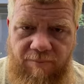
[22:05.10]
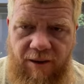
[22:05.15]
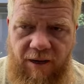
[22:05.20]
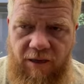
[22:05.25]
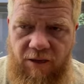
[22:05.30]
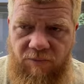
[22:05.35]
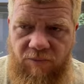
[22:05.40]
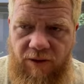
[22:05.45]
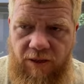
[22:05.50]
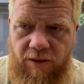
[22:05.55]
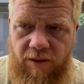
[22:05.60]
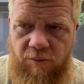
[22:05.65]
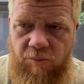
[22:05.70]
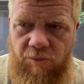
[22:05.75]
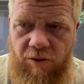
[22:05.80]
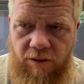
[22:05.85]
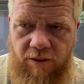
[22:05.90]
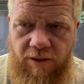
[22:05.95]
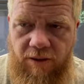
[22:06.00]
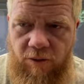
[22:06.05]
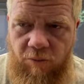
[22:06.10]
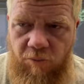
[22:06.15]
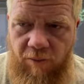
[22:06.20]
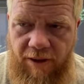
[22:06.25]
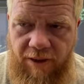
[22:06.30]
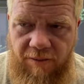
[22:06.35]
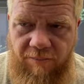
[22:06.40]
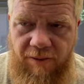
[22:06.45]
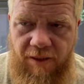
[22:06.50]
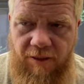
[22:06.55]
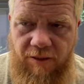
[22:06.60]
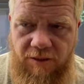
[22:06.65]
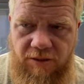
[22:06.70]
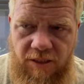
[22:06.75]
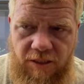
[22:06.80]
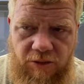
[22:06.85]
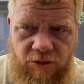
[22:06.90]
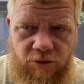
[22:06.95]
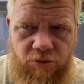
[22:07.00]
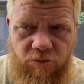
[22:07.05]
Bank of England. Well, in a way, to be able to
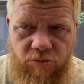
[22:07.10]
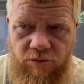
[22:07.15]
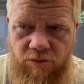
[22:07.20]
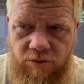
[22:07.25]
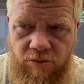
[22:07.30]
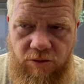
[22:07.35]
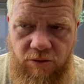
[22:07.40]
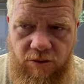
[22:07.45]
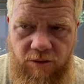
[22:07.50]
say screw you,